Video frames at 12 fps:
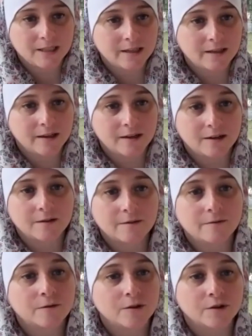in there
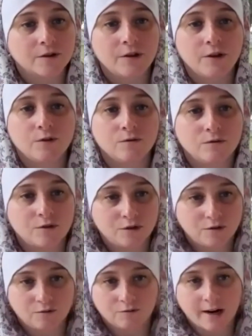for you
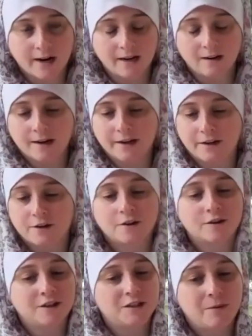to write. I
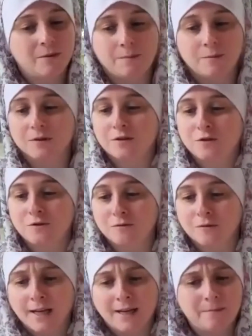encourage people to
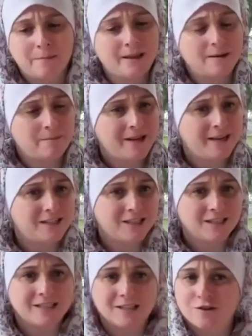bend the
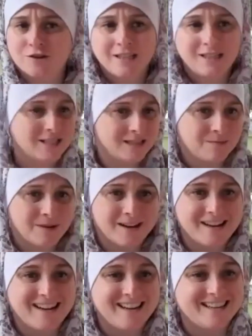pages, increase the
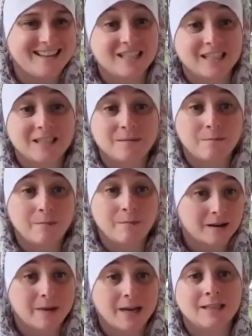spine, and just make
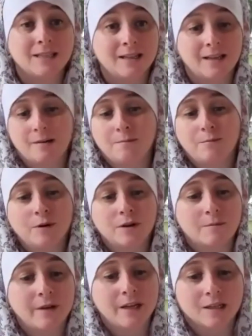a mess in that book,
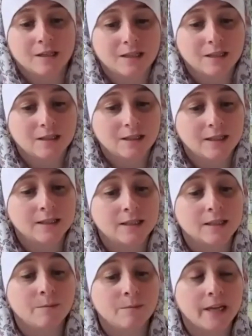because it is a
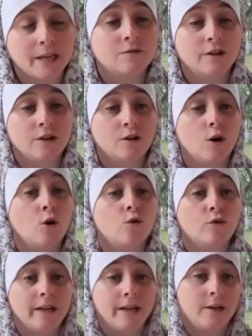space for your
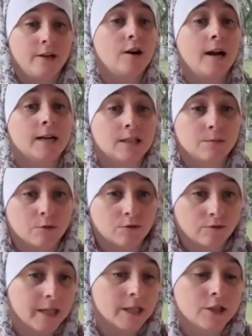own inner
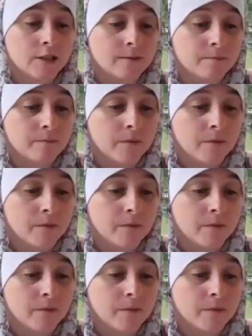exploration.